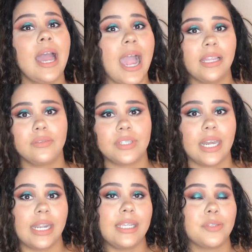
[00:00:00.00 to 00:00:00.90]

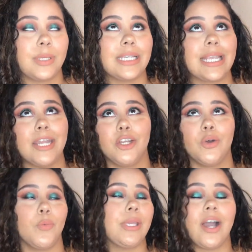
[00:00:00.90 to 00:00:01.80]
iluvsarahii because I
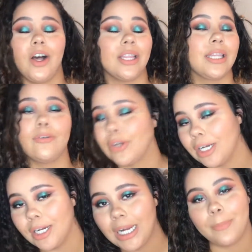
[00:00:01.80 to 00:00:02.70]
know we all love her.